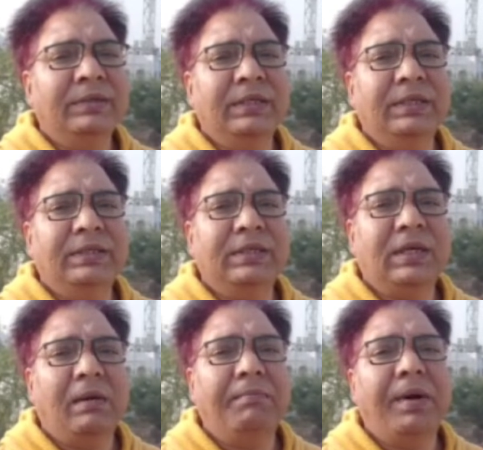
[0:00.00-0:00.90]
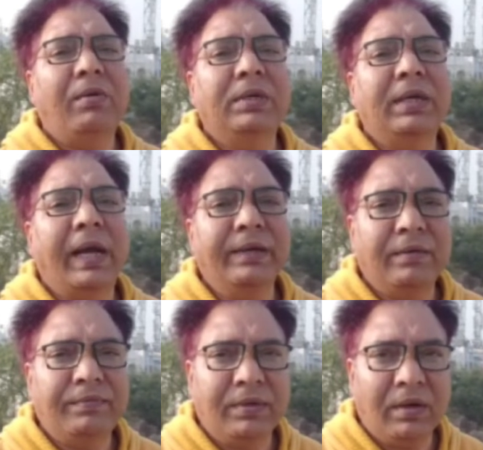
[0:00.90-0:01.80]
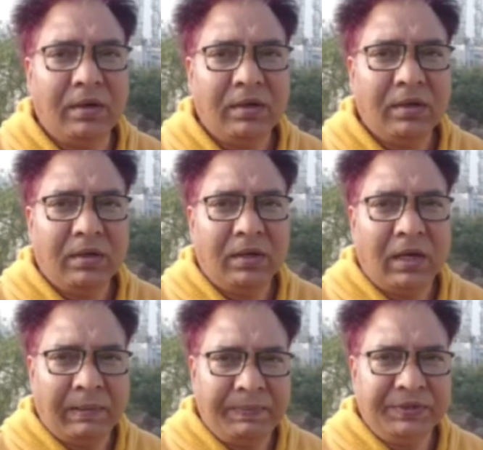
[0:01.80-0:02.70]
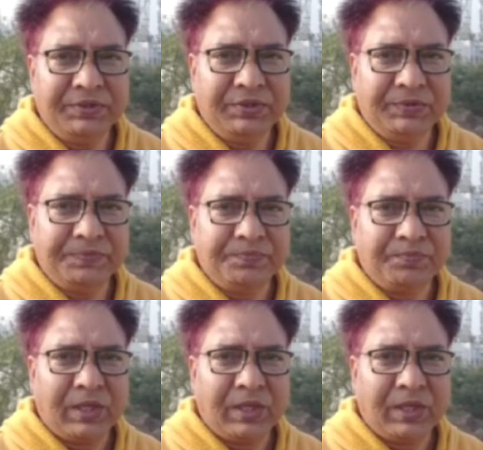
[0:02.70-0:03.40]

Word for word: then it is a compound kind of uh, uh, aperture.